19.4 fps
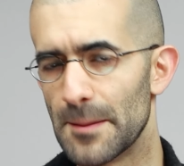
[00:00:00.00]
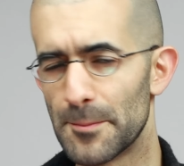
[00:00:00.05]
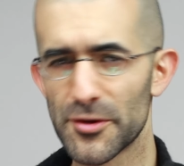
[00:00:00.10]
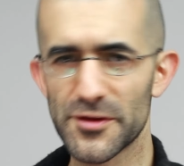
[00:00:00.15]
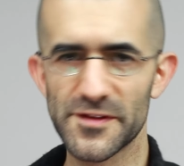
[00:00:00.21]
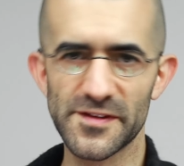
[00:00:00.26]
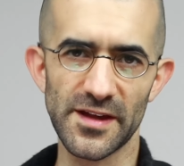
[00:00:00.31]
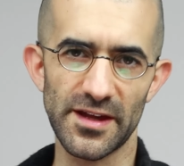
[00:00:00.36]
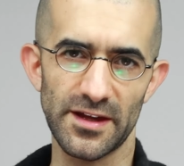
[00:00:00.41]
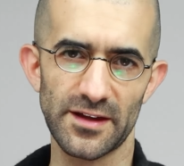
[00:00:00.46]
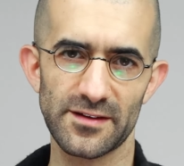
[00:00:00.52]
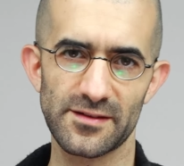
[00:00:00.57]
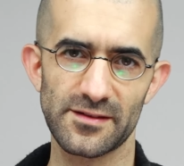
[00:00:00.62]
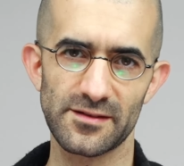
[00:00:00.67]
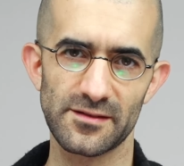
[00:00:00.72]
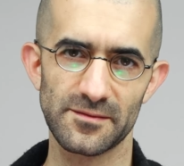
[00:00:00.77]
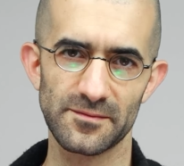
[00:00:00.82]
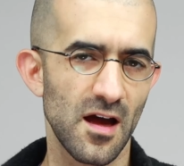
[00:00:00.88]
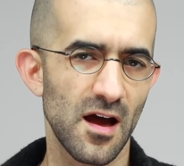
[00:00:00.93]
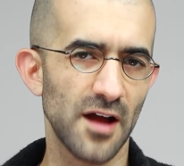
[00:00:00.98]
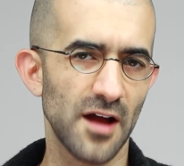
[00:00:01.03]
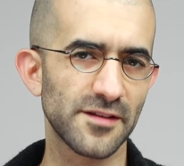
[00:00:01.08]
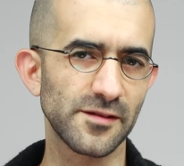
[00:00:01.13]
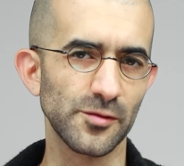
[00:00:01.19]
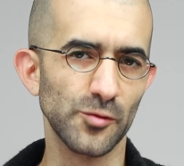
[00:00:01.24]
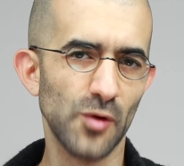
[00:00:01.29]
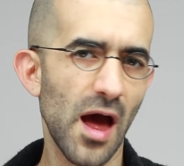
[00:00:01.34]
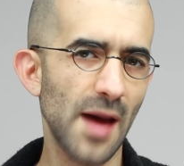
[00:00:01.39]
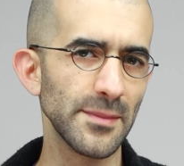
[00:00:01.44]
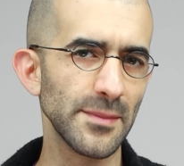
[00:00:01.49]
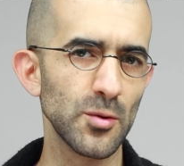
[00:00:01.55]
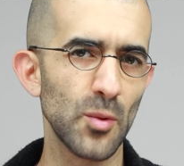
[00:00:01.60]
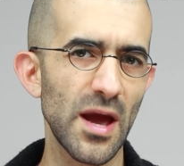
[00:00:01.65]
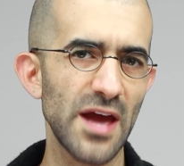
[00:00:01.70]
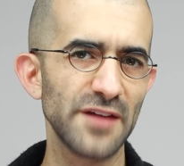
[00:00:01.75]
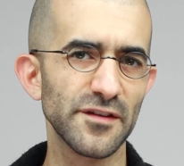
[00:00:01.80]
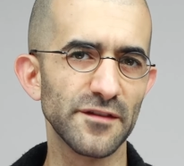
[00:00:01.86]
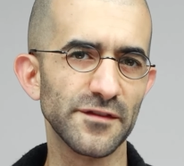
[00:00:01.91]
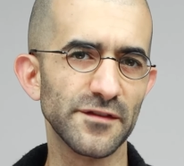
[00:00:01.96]
Number 6, a tsunami
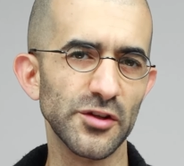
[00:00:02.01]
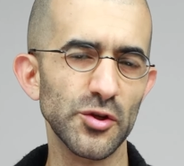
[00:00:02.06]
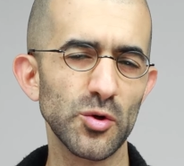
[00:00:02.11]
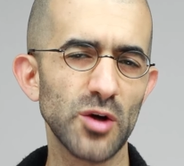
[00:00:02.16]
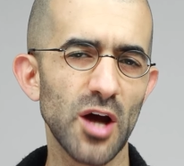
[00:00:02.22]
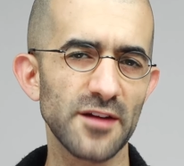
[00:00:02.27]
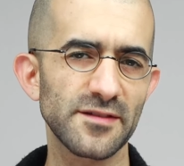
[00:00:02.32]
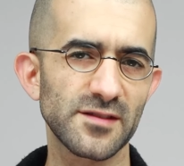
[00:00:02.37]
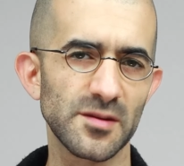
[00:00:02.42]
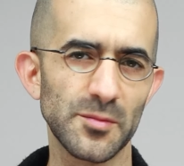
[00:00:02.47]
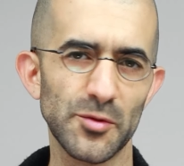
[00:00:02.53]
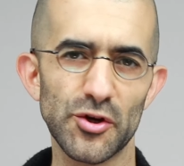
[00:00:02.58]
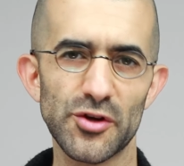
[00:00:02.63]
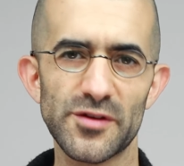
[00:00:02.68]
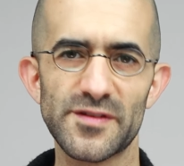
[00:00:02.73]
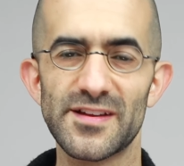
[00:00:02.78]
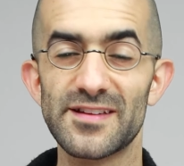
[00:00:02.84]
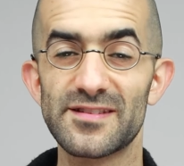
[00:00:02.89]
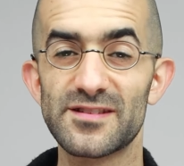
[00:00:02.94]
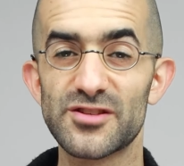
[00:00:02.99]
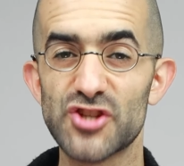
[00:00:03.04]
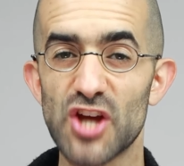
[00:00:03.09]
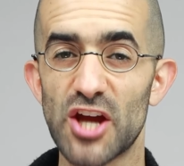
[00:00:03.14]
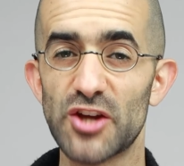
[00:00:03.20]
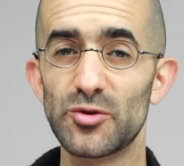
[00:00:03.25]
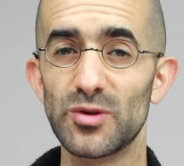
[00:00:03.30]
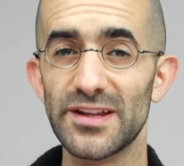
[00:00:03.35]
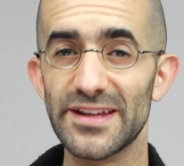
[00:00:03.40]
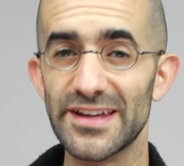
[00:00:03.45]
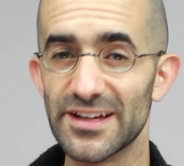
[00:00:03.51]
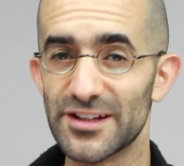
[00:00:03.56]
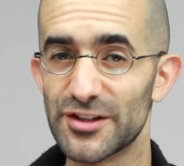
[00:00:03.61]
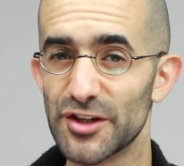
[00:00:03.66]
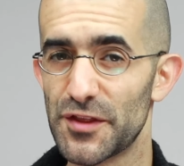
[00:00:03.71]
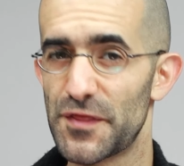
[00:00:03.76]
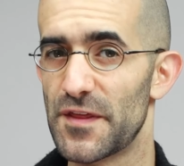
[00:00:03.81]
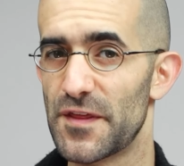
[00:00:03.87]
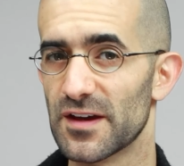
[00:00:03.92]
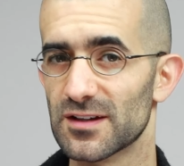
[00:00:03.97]
wave of new customers is generally a
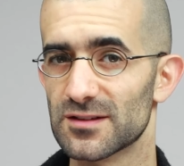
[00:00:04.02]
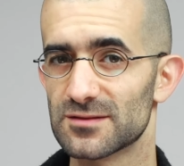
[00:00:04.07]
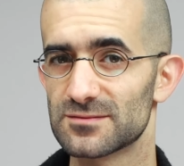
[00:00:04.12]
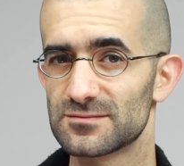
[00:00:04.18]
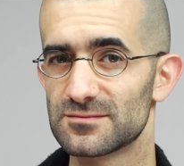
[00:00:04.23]
good thing.